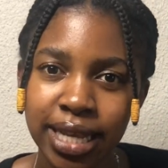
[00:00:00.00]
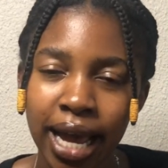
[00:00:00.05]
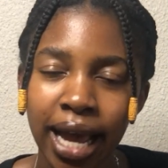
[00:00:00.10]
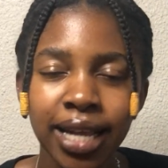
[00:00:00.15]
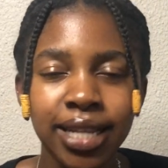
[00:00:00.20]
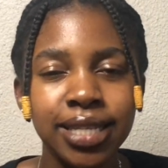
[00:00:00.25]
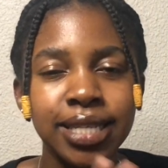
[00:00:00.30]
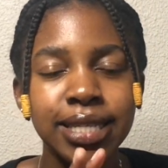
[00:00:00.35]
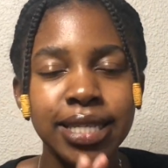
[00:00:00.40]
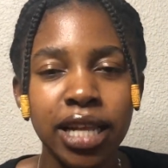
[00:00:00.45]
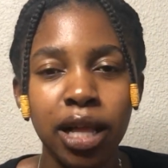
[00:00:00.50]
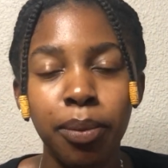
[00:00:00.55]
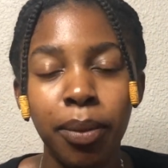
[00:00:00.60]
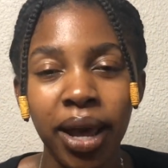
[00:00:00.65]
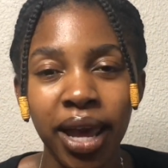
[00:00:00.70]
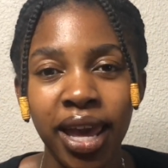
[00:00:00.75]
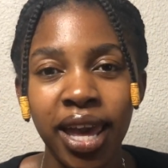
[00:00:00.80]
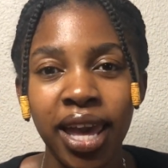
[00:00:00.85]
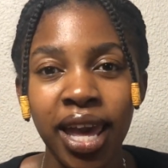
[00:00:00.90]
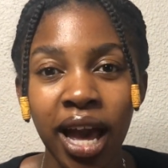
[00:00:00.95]
and seal my
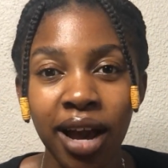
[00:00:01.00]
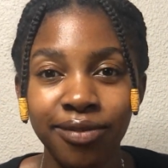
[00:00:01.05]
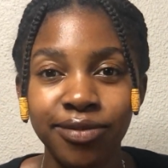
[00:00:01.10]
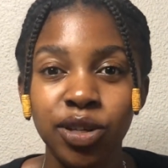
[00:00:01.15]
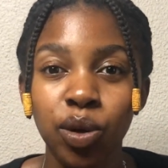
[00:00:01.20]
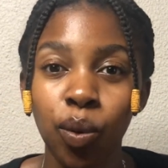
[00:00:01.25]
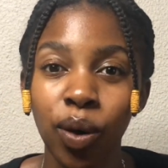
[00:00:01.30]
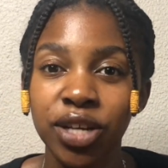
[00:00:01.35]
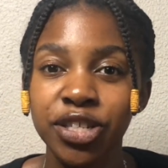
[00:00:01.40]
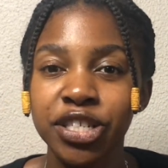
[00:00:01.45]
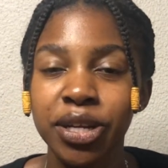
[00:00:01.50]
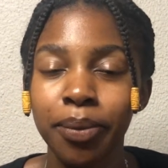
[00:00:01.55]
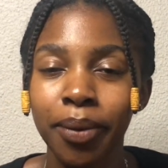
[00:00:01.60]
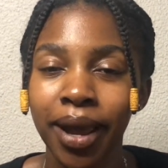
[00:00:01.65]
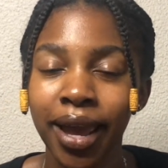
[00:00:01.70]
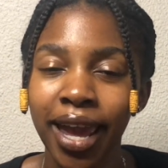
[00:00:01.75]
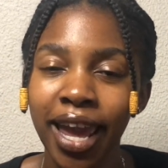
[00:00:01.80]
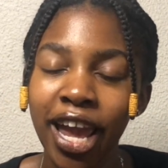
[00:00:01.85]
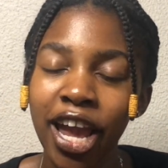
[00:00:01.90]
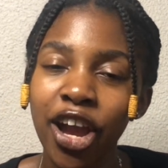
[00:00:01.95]
hair after washing
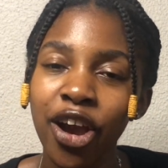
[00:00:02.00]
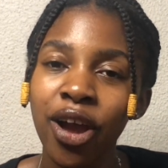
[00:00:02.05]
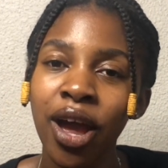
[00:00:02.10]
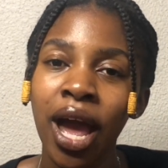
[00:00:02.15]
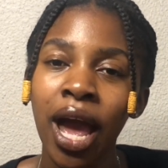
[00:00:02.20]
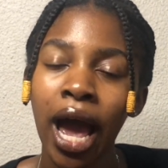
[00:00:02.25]
my hair,